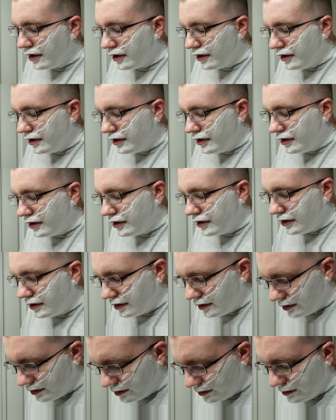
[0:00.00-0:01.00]

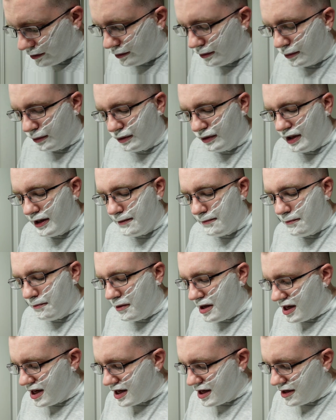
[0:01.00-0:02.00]
Oh, let
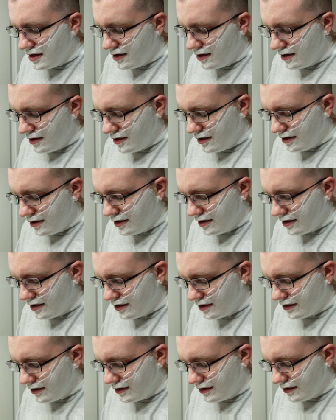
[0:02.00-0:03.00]
me
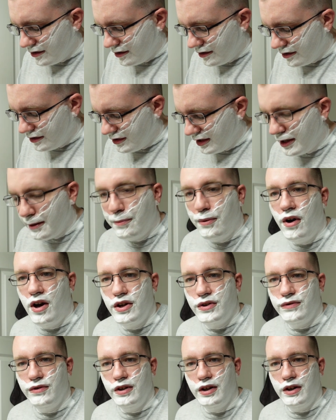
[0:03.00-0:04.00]
Let's take a
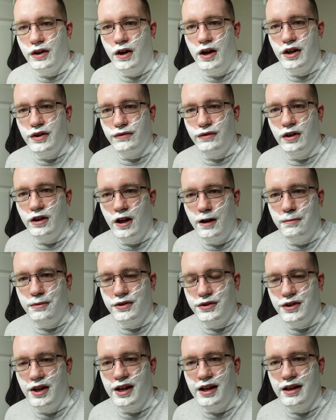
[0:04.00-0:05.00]
pause for the cause for a couple
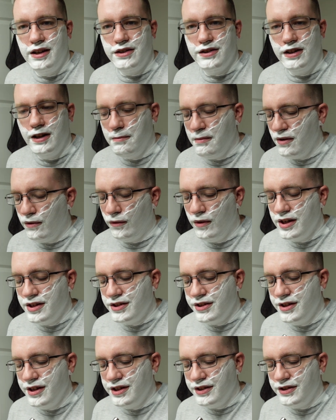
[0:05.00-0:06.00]
seconds and let me
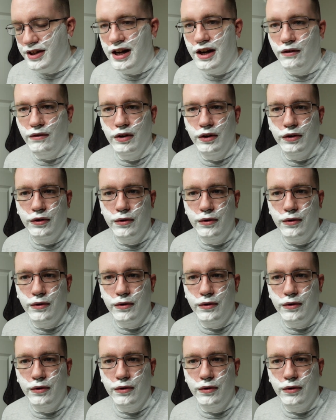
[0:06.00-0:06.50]
rinse this out real